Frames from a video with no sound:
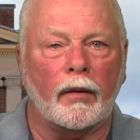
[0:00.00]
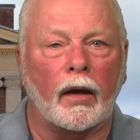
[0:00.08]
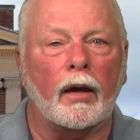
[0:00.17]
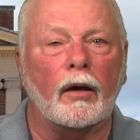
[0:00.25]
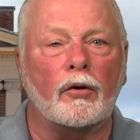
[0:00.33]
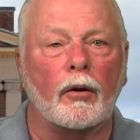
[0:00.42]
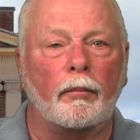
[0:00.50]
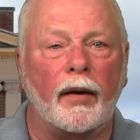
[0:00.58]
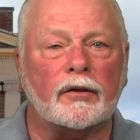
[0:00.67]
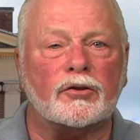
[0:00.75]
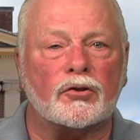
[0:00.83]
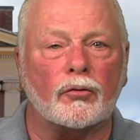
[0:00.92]
and your
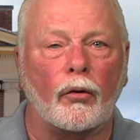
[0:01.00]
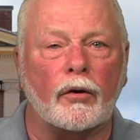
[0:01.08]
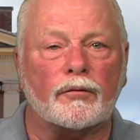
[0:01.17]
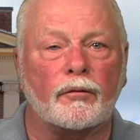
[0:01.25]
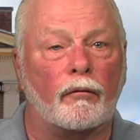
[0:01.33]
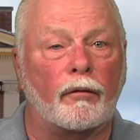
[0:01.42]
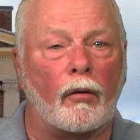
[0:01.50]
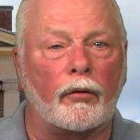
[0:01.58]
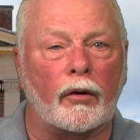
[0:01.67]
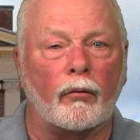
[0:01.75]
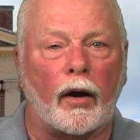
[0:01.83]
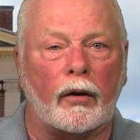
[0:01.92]
best source for
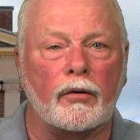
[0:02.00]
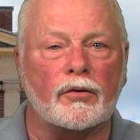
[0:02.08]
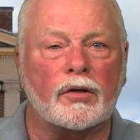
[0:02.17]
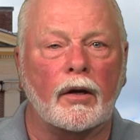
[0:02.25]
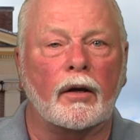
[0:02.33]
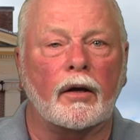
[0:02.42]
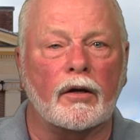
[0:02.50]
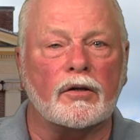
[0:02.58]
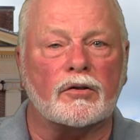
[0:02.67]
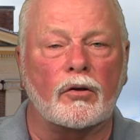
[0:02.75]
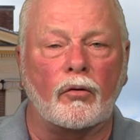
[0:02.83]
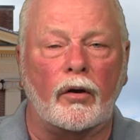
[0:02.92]
voting records
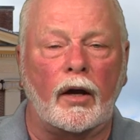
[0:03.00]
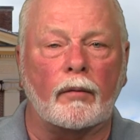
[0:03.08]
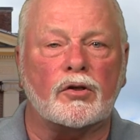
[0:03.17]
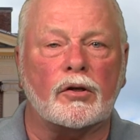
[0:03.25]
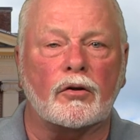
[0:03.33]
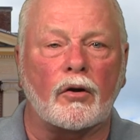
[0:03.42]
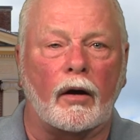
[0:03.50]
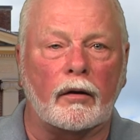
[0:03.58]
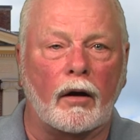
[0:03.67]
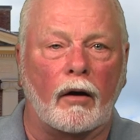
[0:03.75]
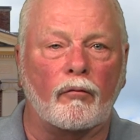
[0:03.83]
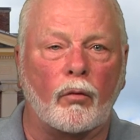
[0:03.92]
is the
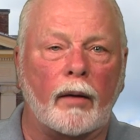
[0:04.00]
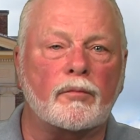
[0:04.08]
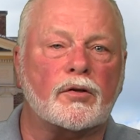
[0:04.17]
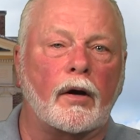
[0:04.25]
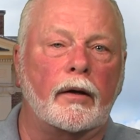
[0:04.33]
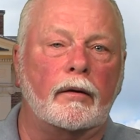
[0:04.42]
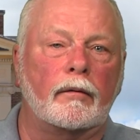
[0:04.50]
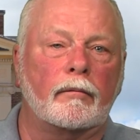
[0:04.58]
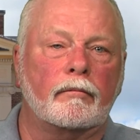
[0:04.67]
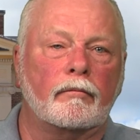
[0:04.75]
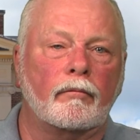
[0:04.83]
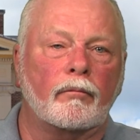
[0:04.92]
newhampshire.gov website.
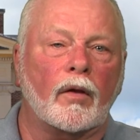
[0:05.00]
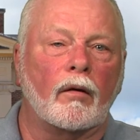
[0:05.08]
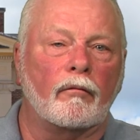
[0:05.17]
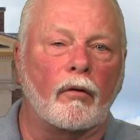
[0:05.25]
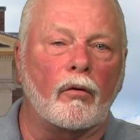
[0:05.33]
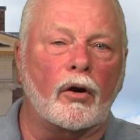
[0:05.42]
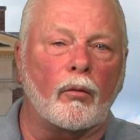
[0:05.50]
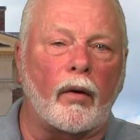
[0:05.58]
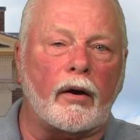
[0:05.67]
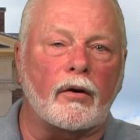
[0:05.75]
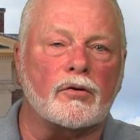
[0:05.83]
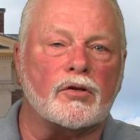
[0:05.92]
Voting
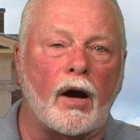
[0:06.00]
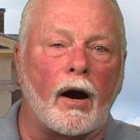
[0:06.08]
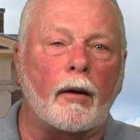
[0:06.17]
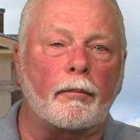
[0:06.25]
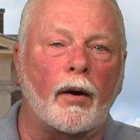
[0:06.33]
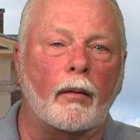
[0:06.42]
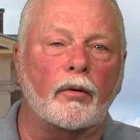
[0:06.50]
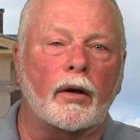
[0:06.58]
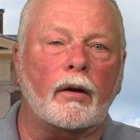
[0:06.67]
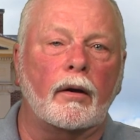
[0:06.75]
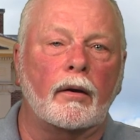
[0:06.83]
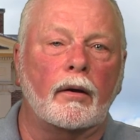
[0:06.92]
records are
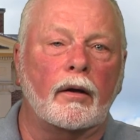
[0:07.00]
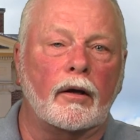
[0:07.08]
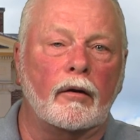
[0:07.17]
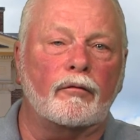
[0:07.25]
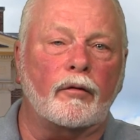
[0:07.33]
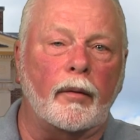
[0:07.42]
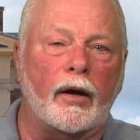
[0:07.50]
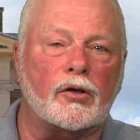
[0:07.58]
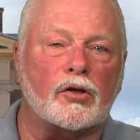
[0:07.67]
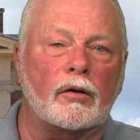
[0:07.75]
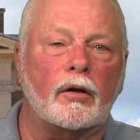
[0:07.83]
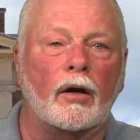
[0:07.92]
public
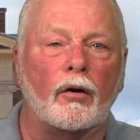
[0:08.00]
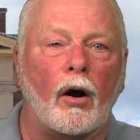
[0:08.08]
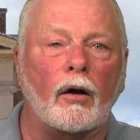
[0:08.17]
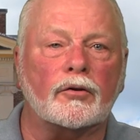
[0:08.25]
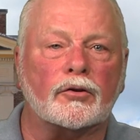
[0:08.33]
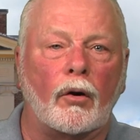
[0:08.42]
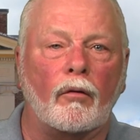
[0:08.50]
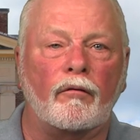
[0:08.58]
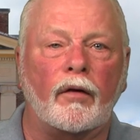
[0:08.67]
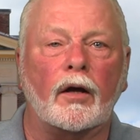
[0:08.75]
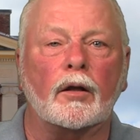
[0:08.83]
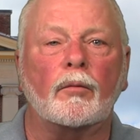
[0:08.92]
information and also
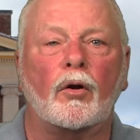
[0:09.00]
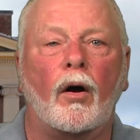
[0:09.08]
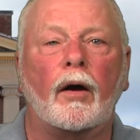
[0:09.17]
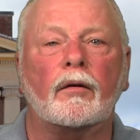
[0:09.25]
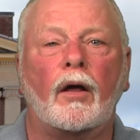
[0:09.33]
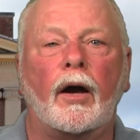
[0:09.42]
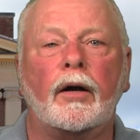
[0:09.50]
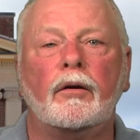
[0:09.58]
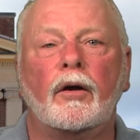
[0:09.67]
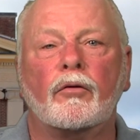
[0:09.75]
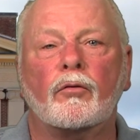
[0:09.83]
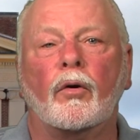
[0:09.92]
available online
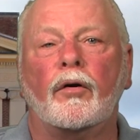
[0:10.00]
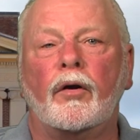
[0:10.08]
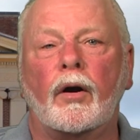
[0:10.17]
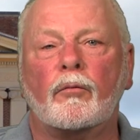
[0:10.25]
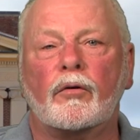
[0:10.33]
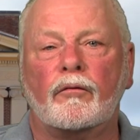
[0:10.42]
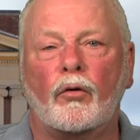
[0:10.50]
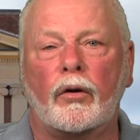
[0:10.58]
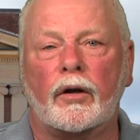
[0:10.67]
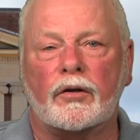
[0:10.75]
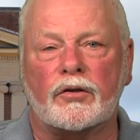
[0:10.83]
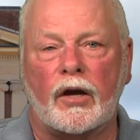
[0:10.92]
through a number of
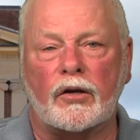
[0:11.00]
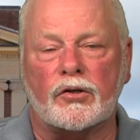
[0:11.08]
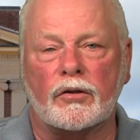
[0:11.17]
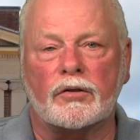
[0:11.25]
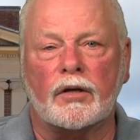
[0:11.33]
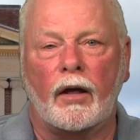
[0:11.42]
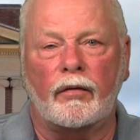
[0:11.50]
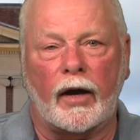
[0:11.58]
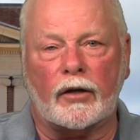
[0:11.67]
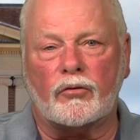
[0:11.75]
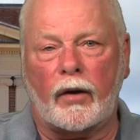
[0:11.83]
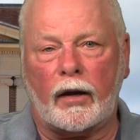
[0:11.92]
organizations
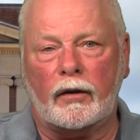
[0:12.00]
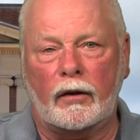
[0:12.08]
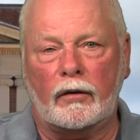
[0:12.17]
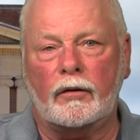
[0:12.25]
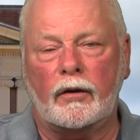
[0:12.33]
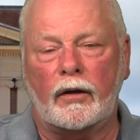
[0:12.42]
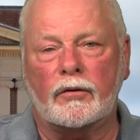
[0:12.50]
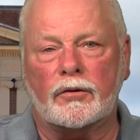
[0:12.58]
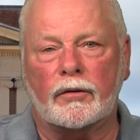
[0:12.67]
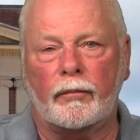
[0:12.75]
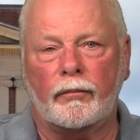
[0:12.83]
that track candidates.